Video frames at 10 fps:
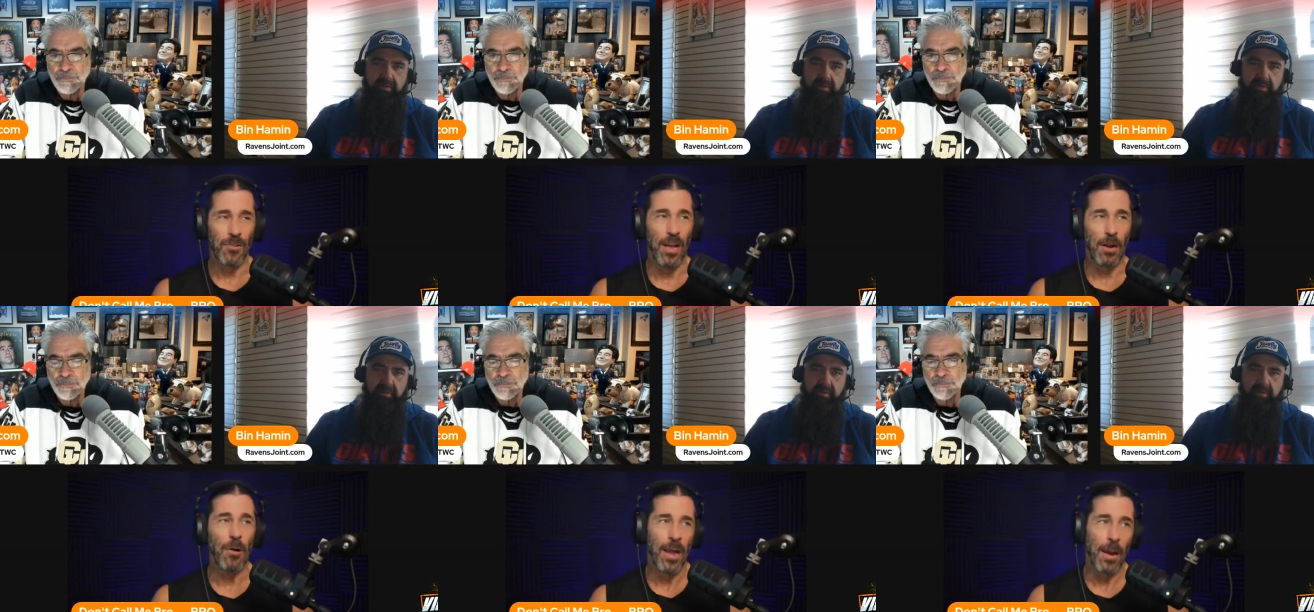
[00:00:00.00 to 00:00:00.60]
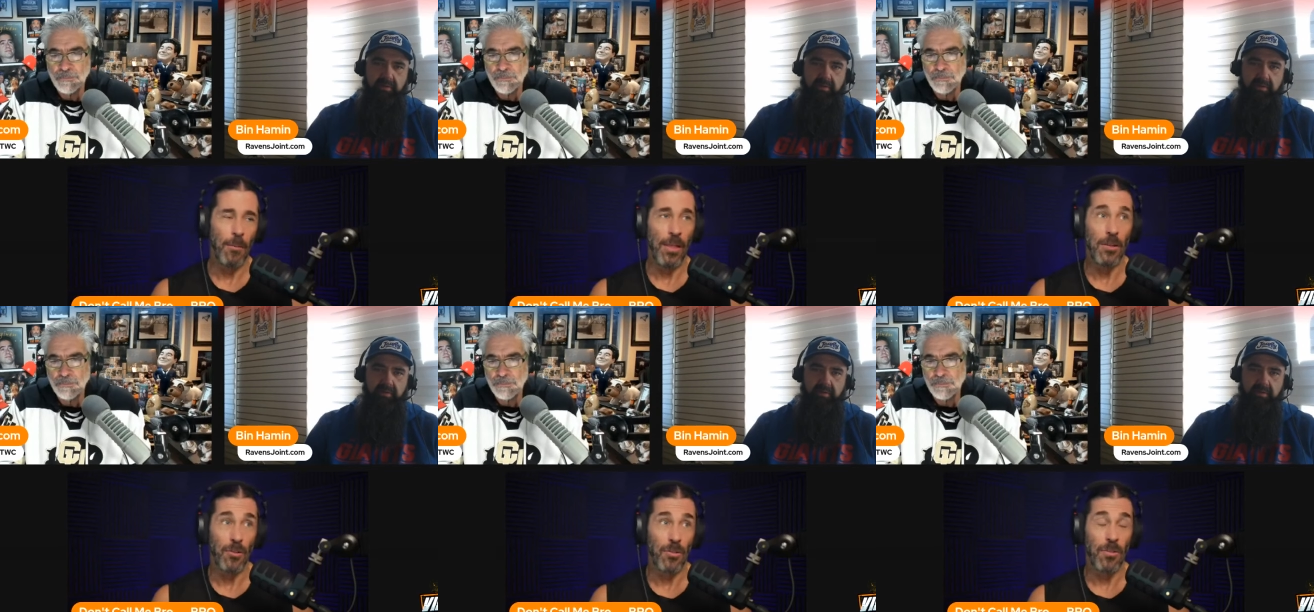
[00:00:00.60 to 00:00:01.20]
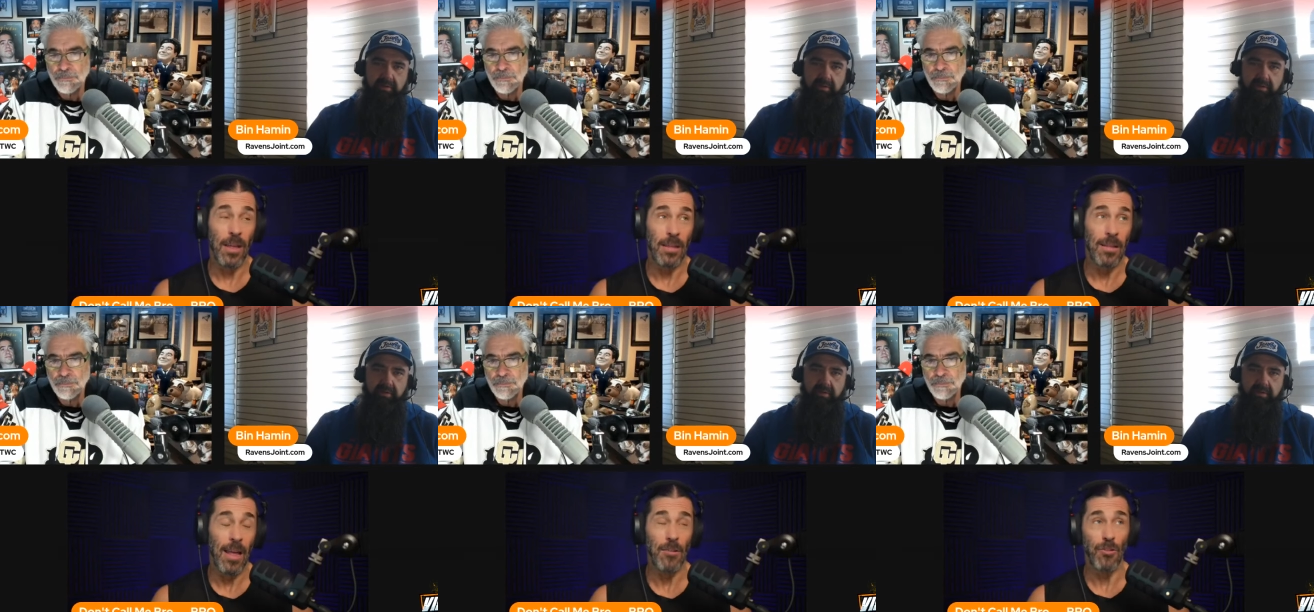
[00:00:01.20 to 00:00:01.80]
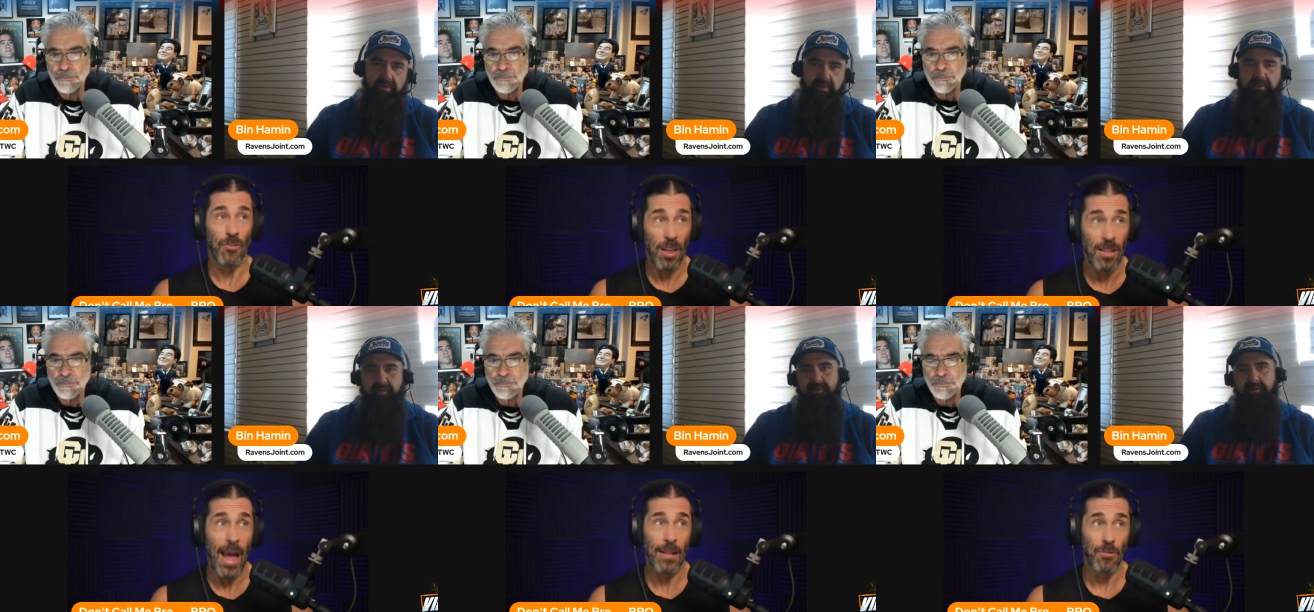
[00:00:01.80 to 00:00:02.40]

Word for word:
Speaker 1: like okay well they just they, they just did that